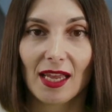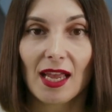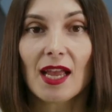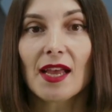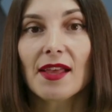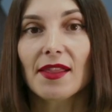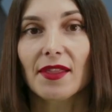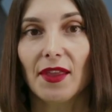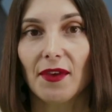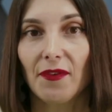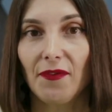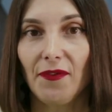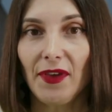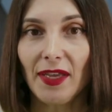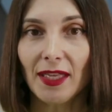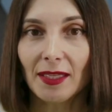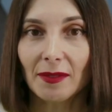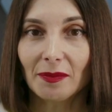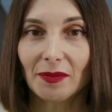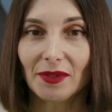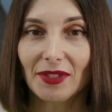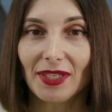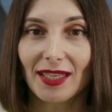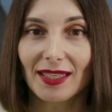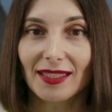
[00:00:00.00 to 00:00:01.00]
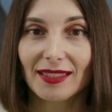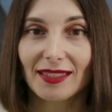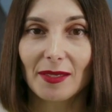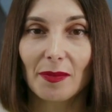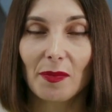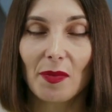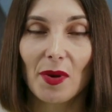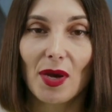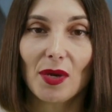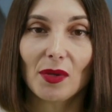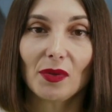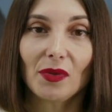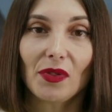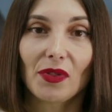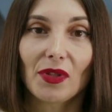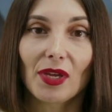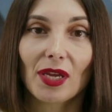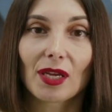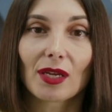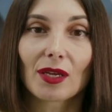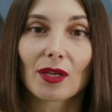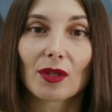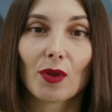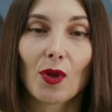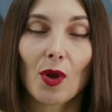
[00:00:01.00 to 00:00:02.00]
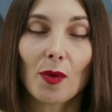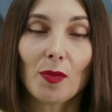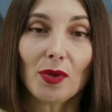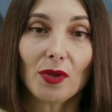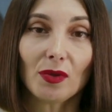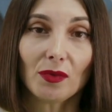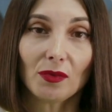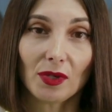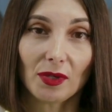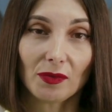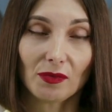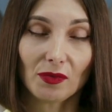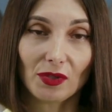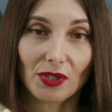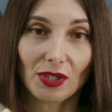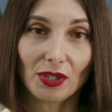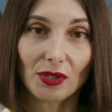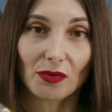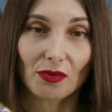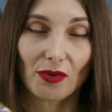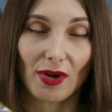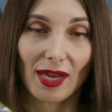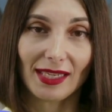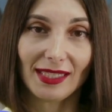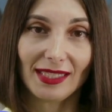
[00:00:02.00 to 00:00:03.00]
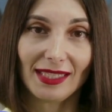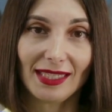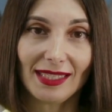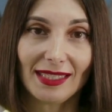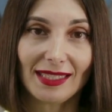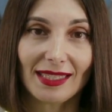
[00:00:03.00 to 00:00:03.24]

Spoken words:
The film tells about the global refugee crisis